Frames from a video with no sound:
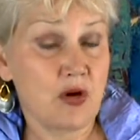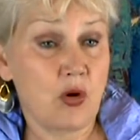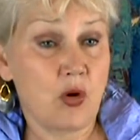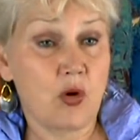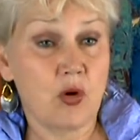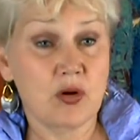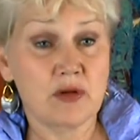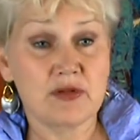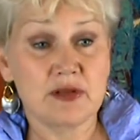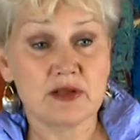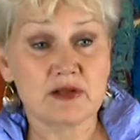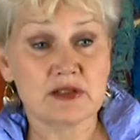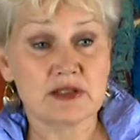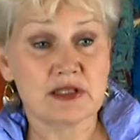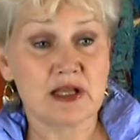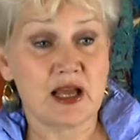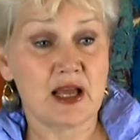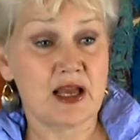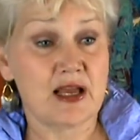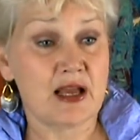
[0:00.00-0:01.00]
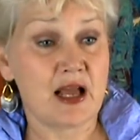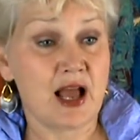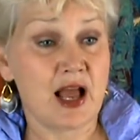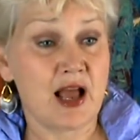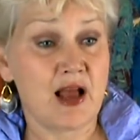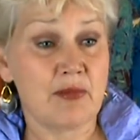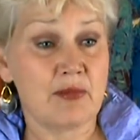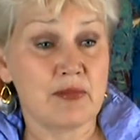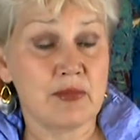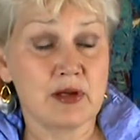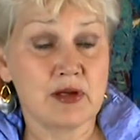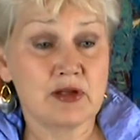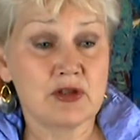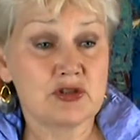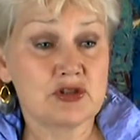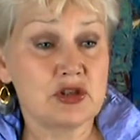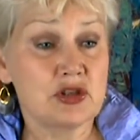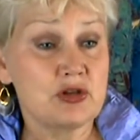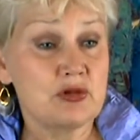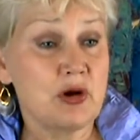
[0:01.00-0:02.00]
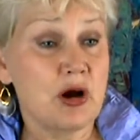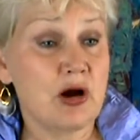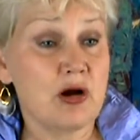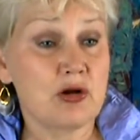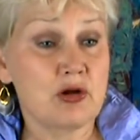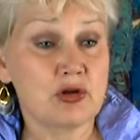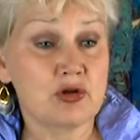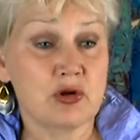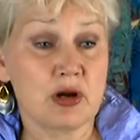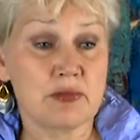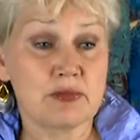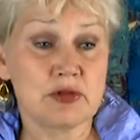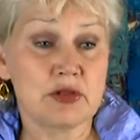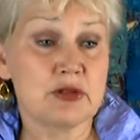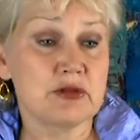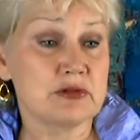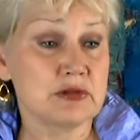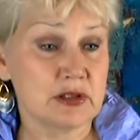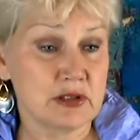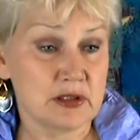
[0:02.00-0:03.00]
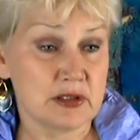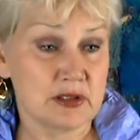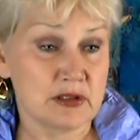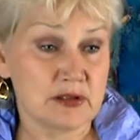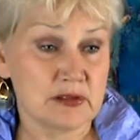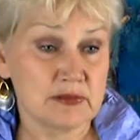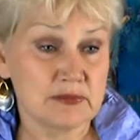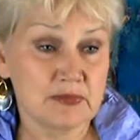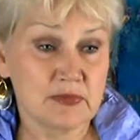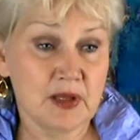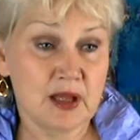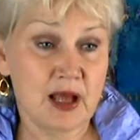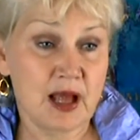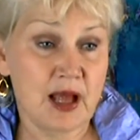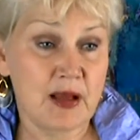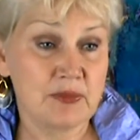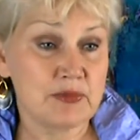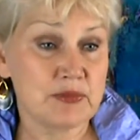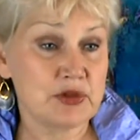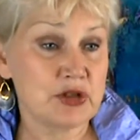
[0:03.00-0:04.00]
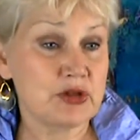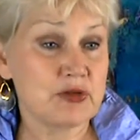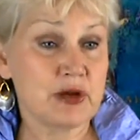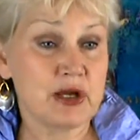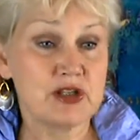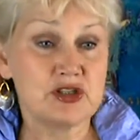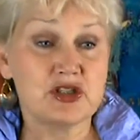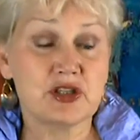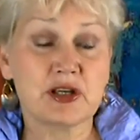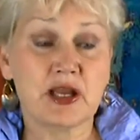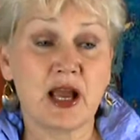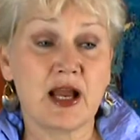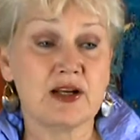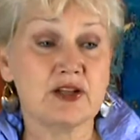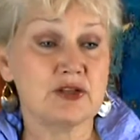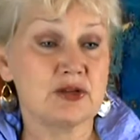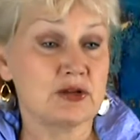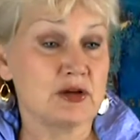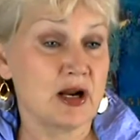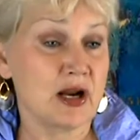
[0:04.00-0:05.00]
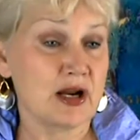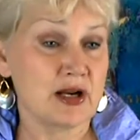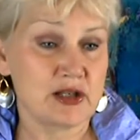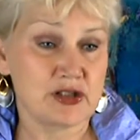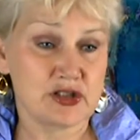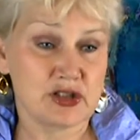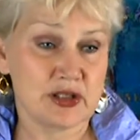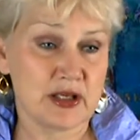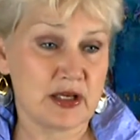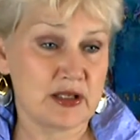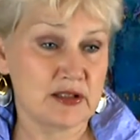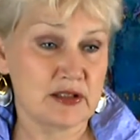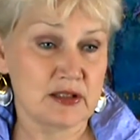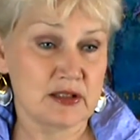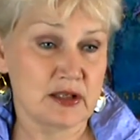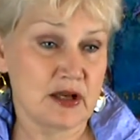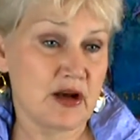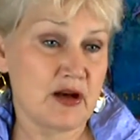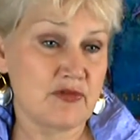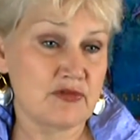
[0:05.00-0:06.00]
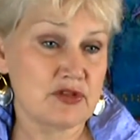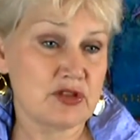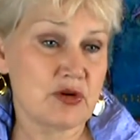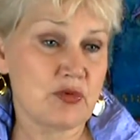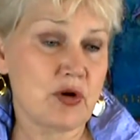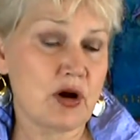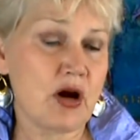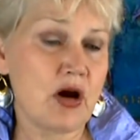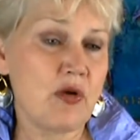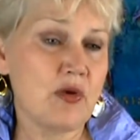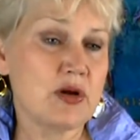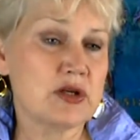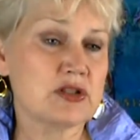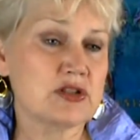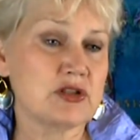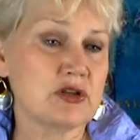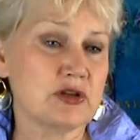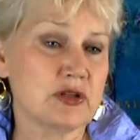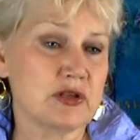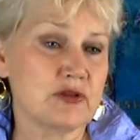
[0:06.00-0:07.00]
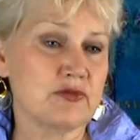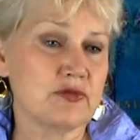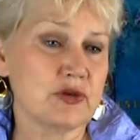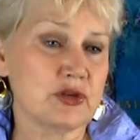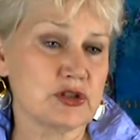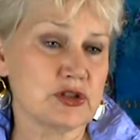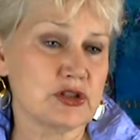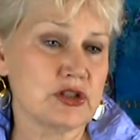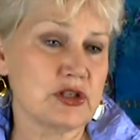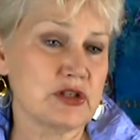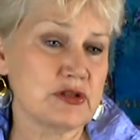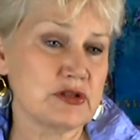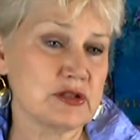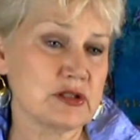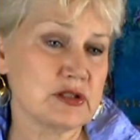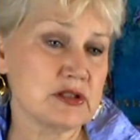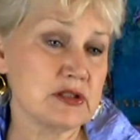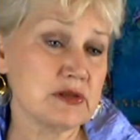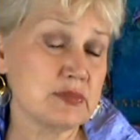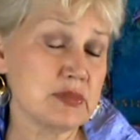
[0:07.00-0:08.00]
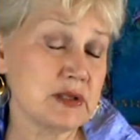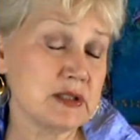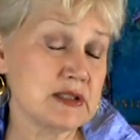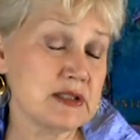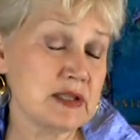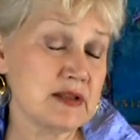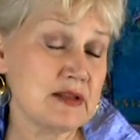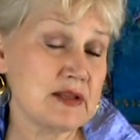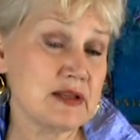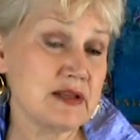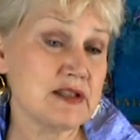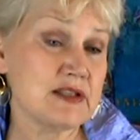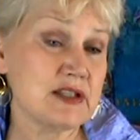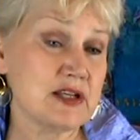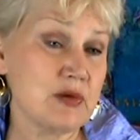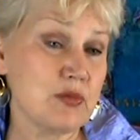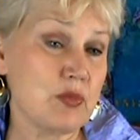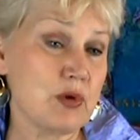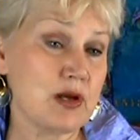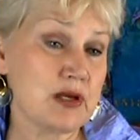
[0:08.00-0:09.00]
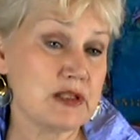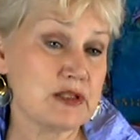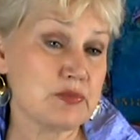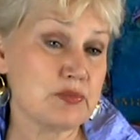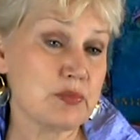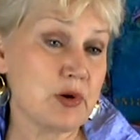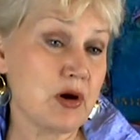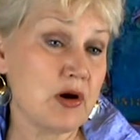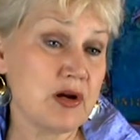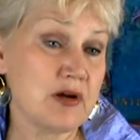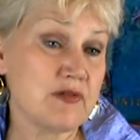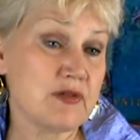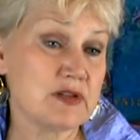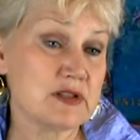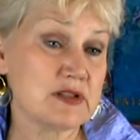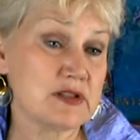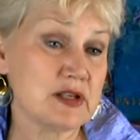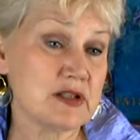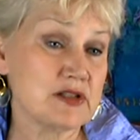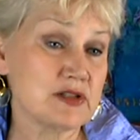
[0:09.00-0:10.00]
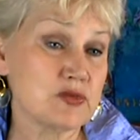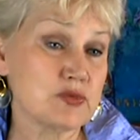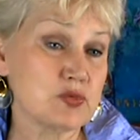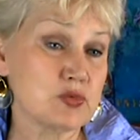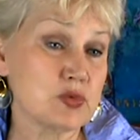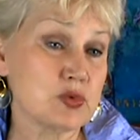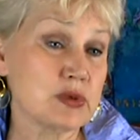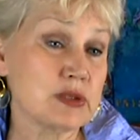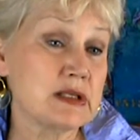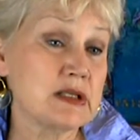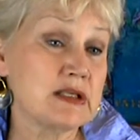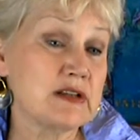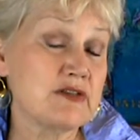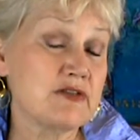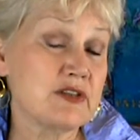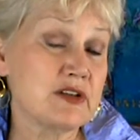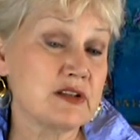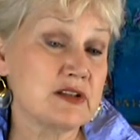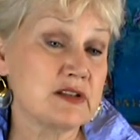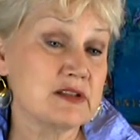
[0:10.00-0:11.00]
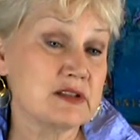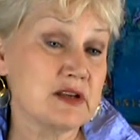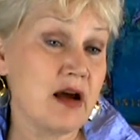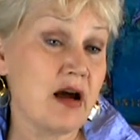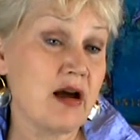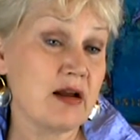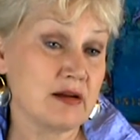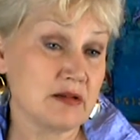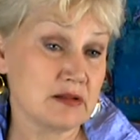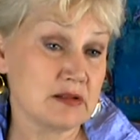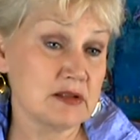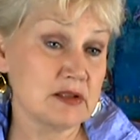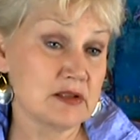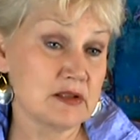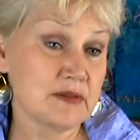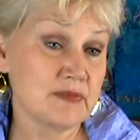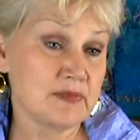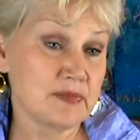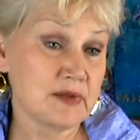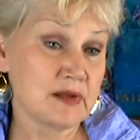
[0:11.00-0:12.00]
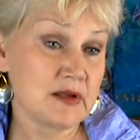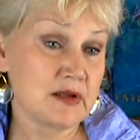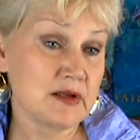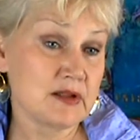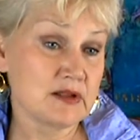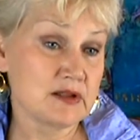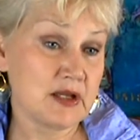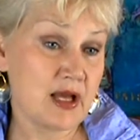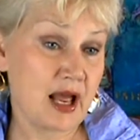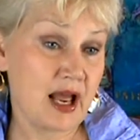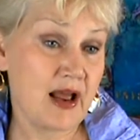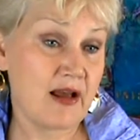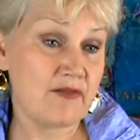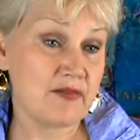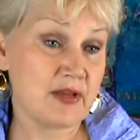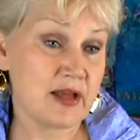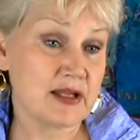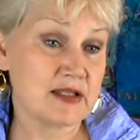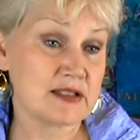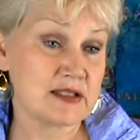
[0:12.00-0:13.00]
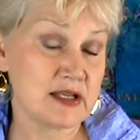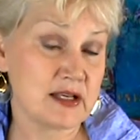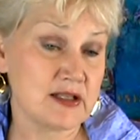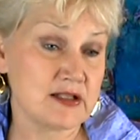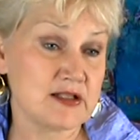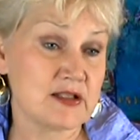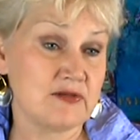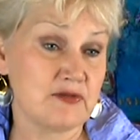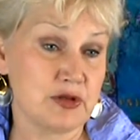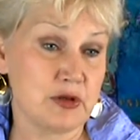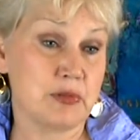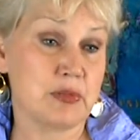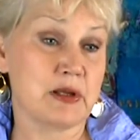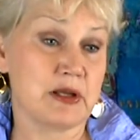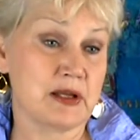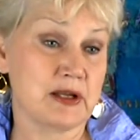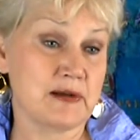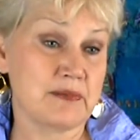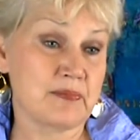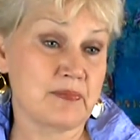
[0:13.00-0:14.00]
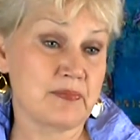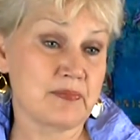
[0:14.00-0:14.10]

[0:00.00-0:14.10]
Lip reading: Or they'll say, I'm too old or I'm too young. I'm too educated or not educated enough. So we're always looking for excuses because I think in some ways part of us doesn't really feel entitled to have that sense of yippee.